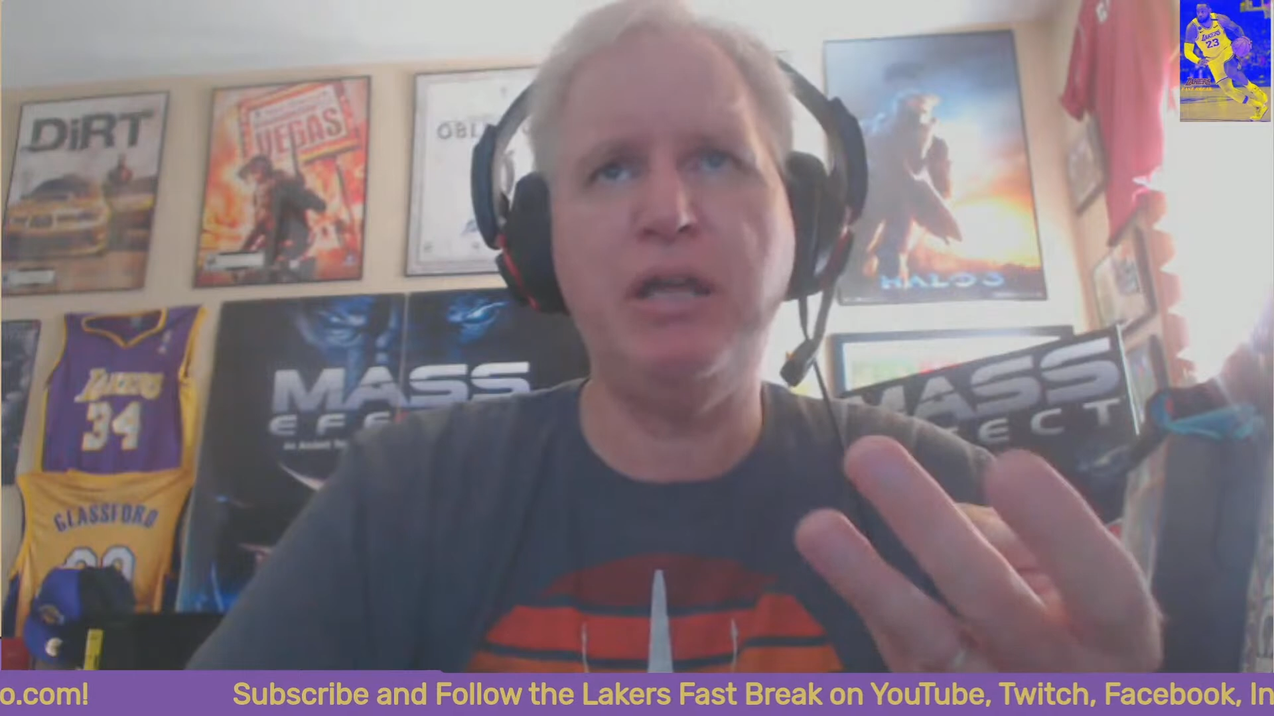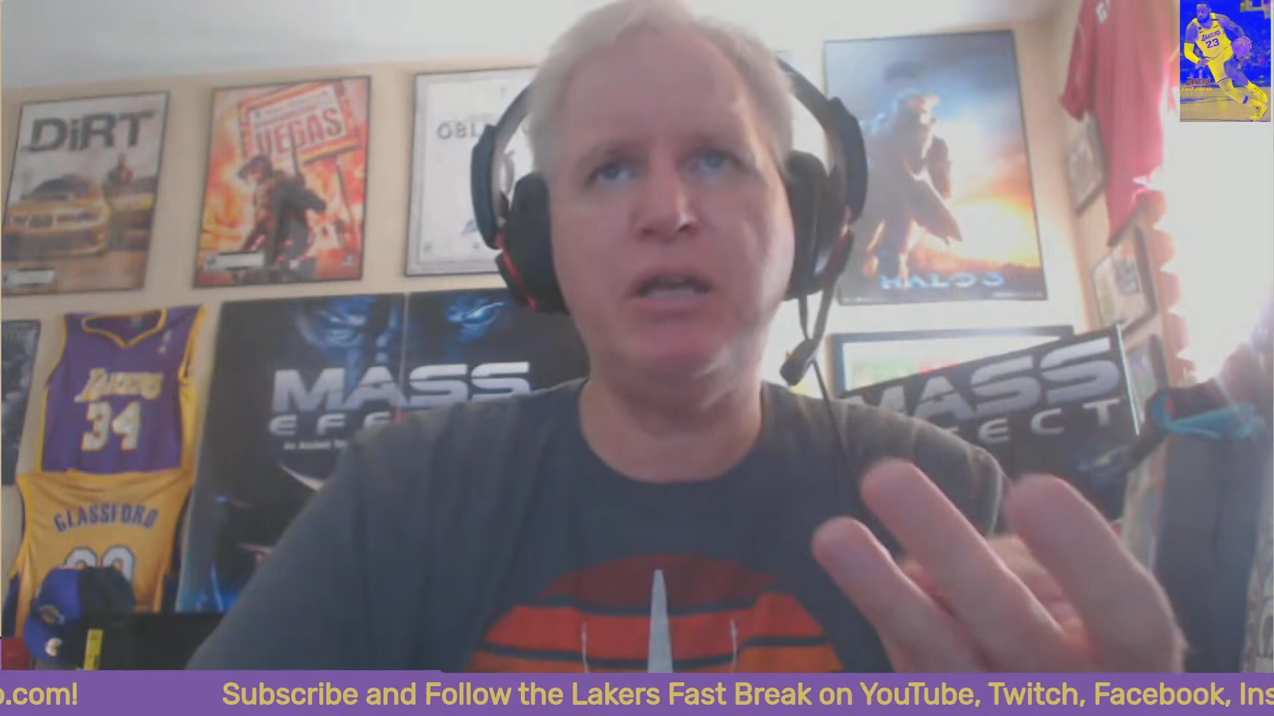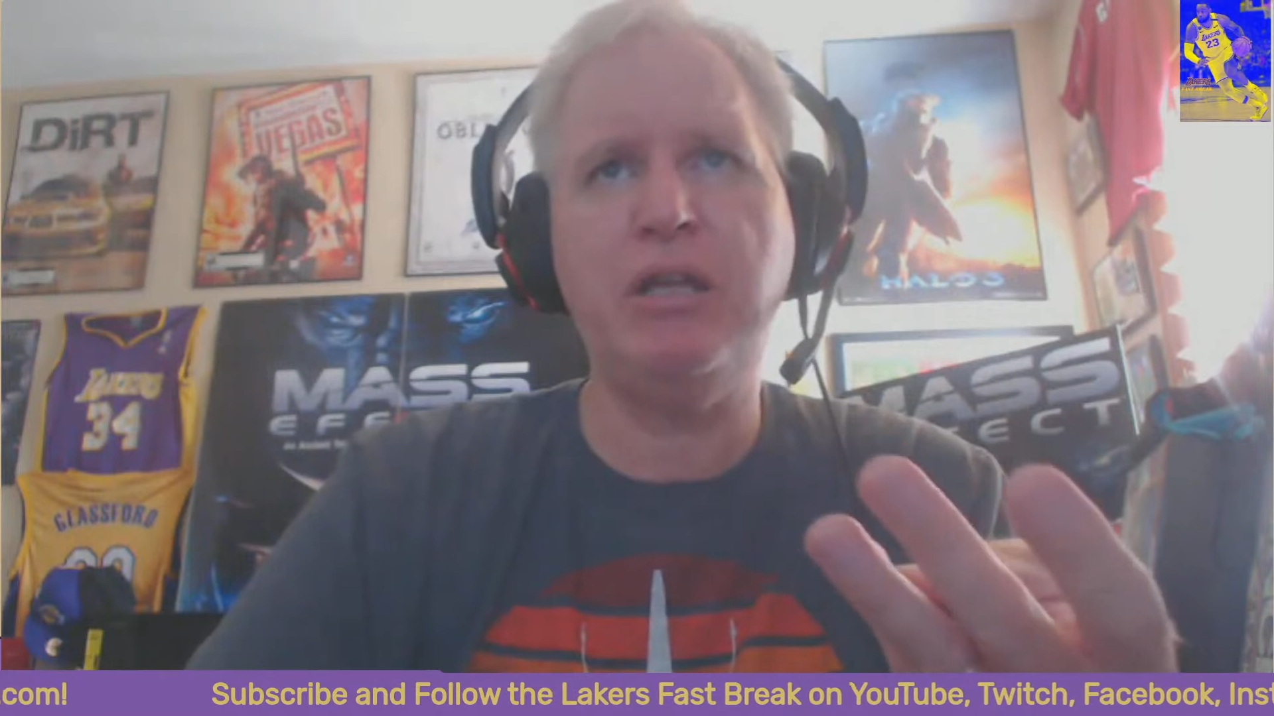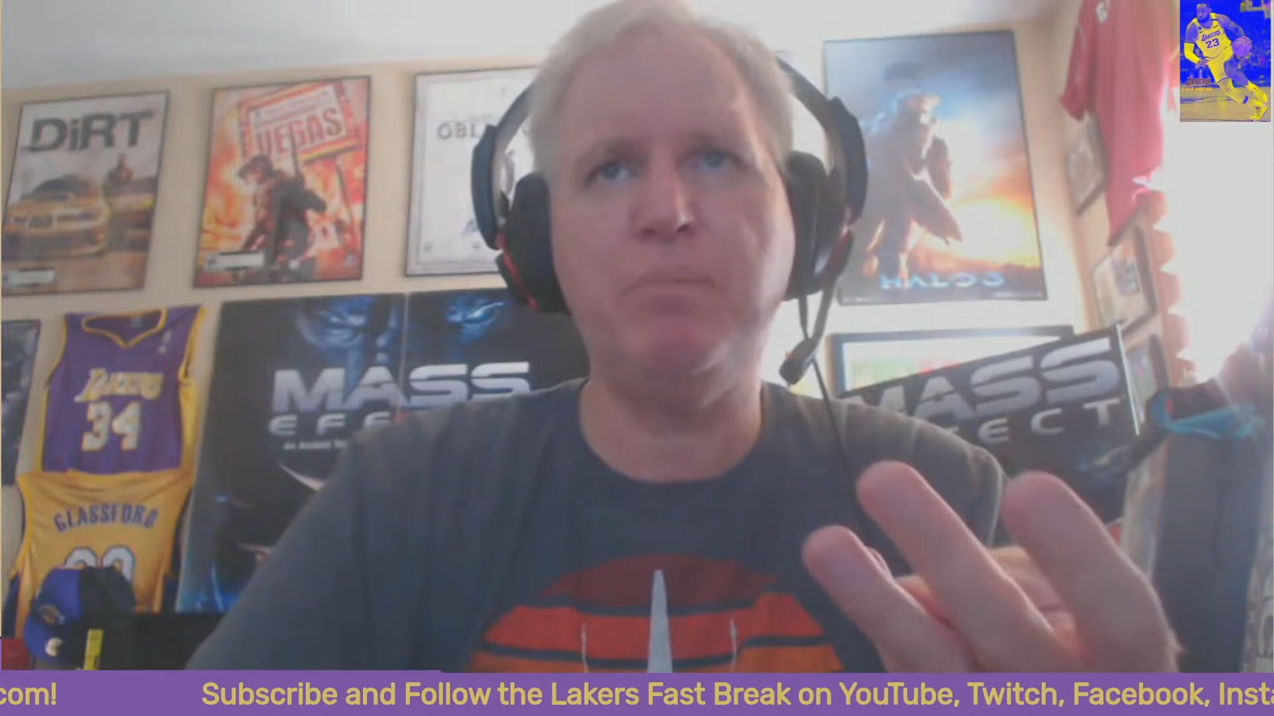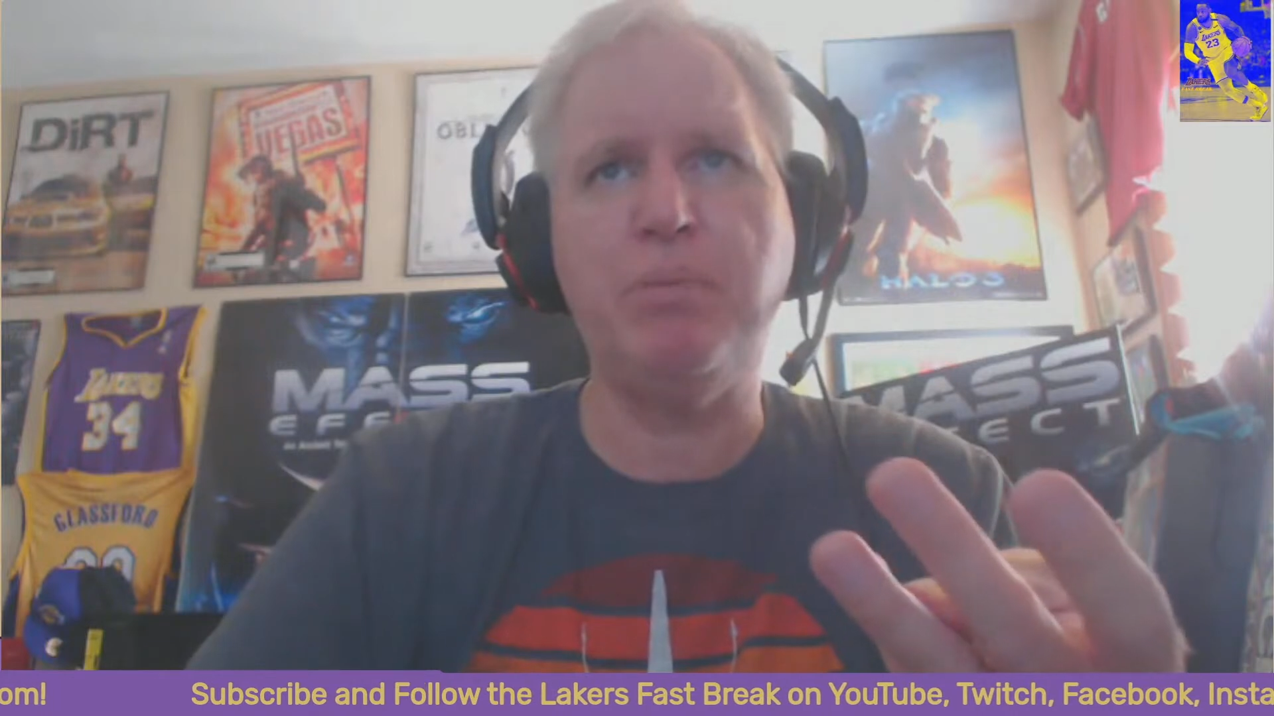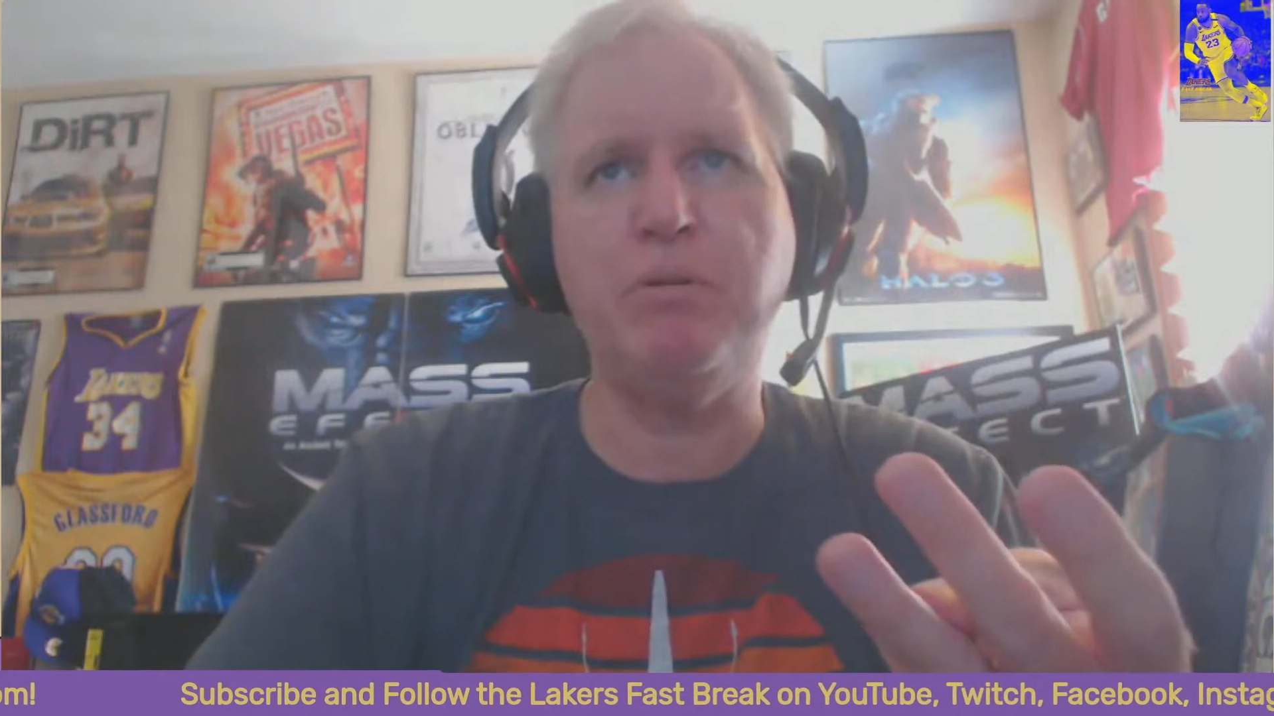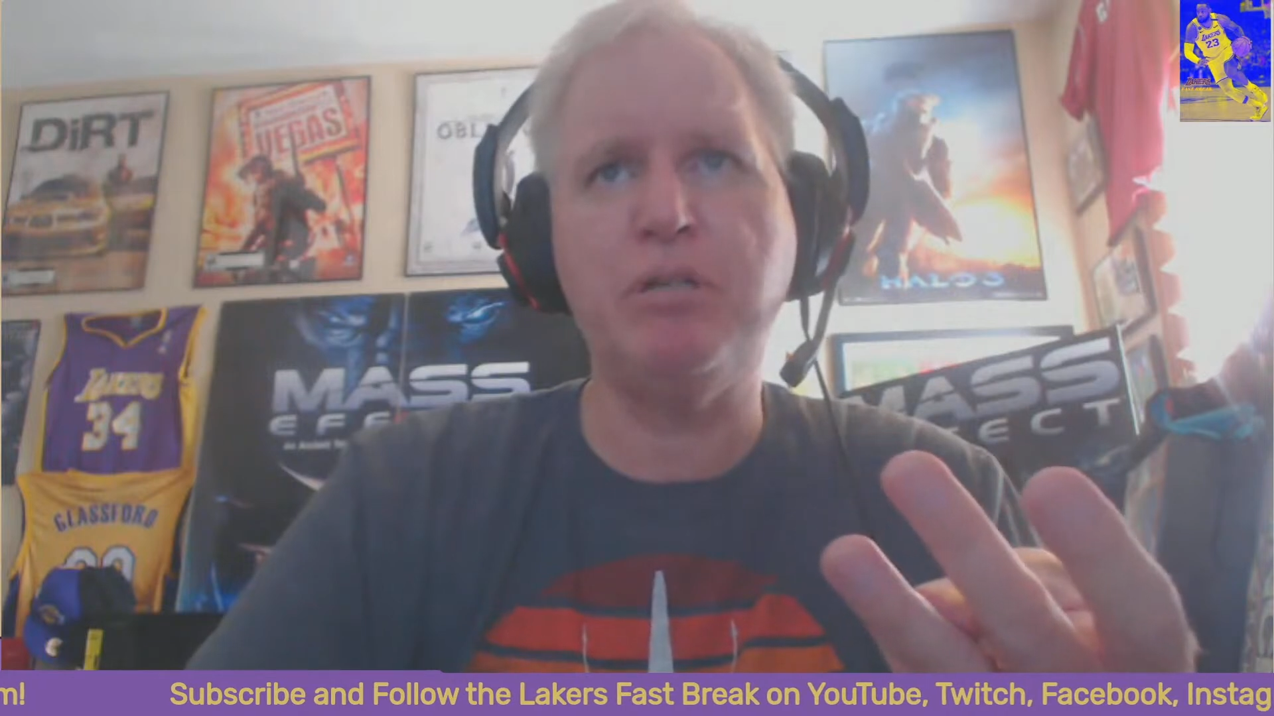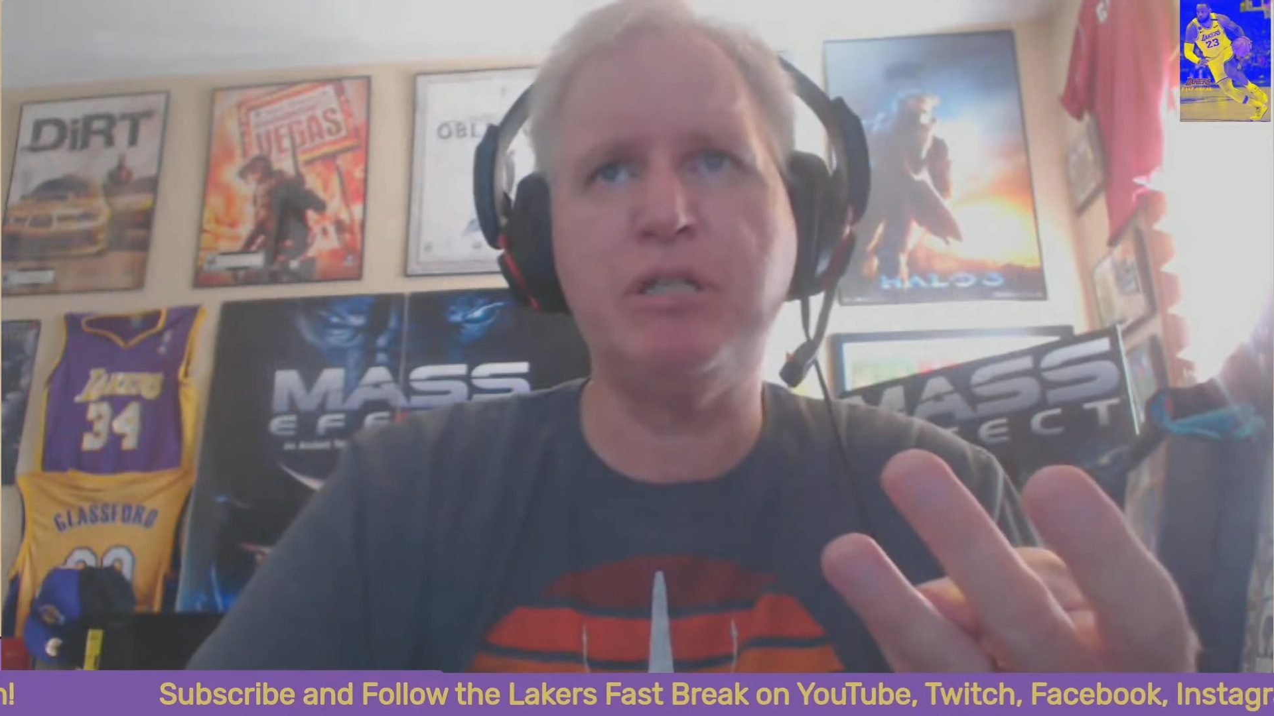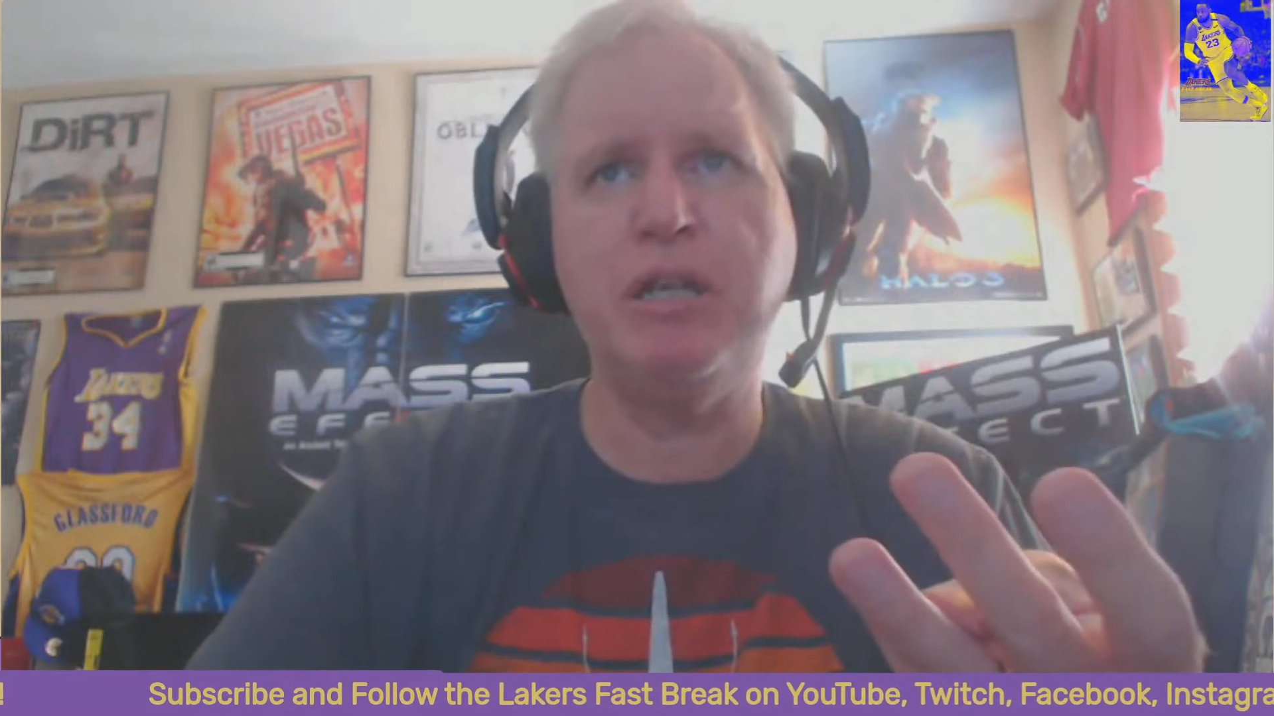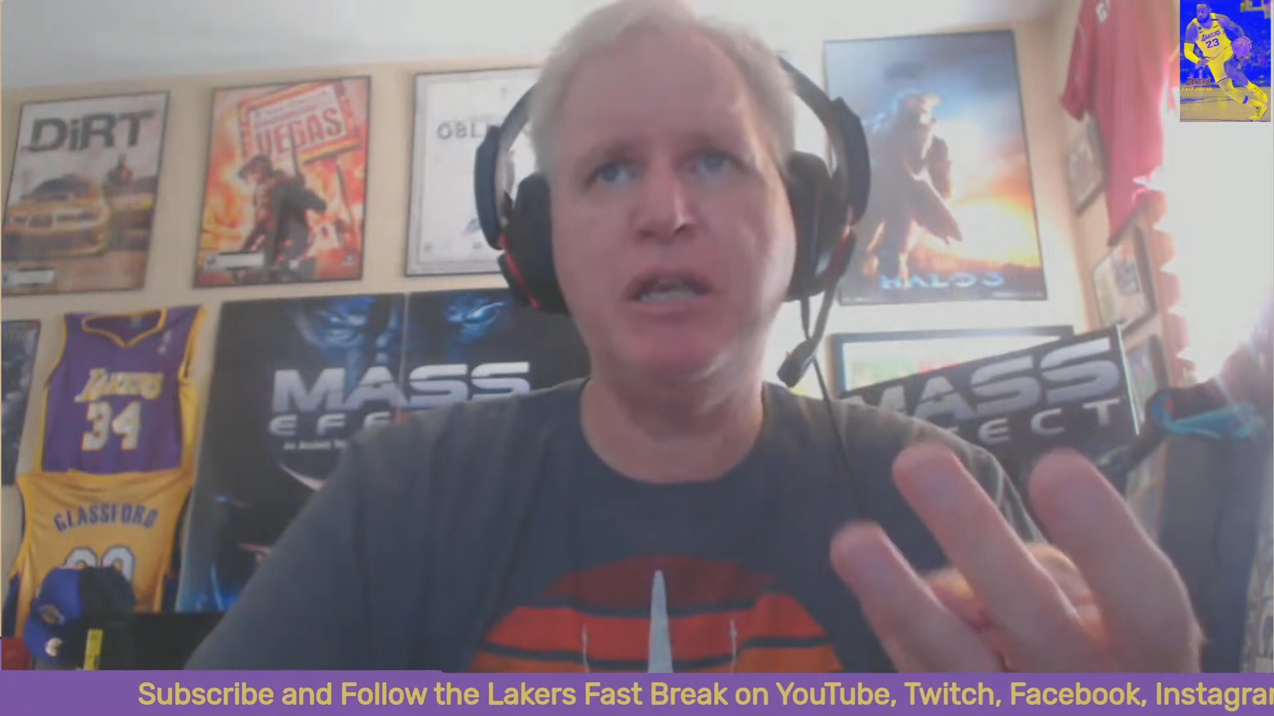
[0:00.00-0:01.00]
and the
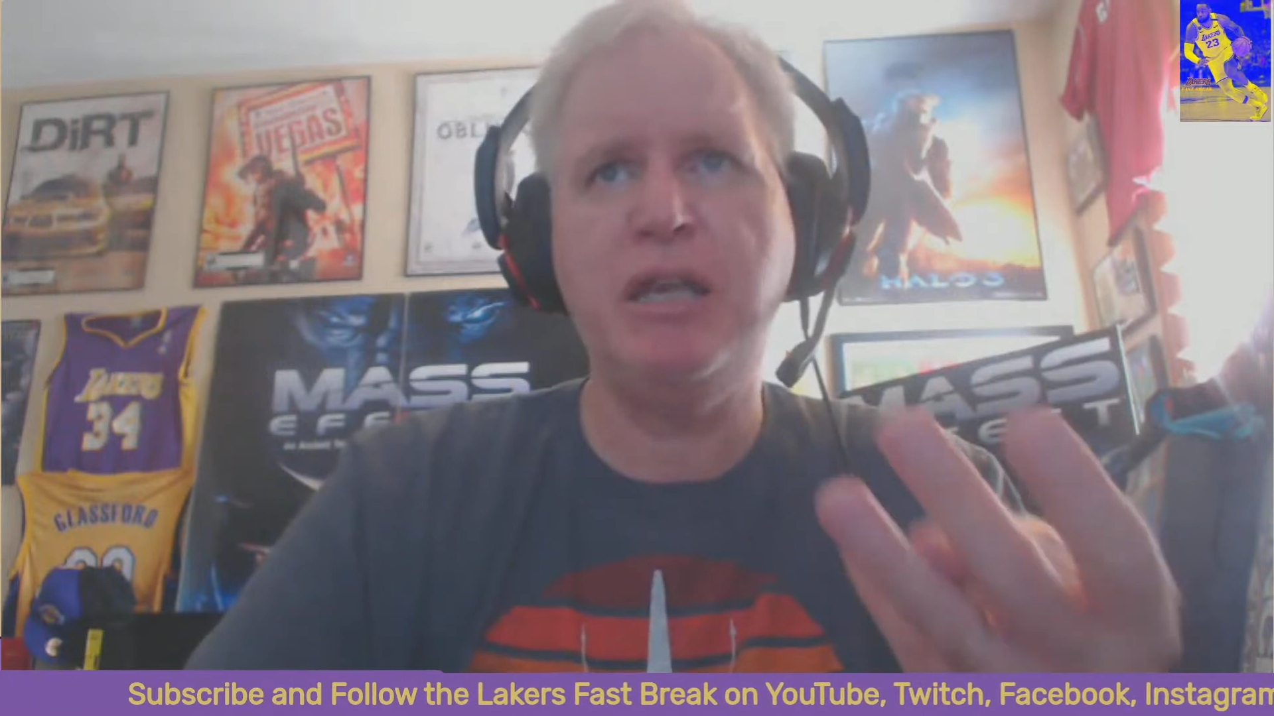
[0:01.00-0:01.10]
Clippers.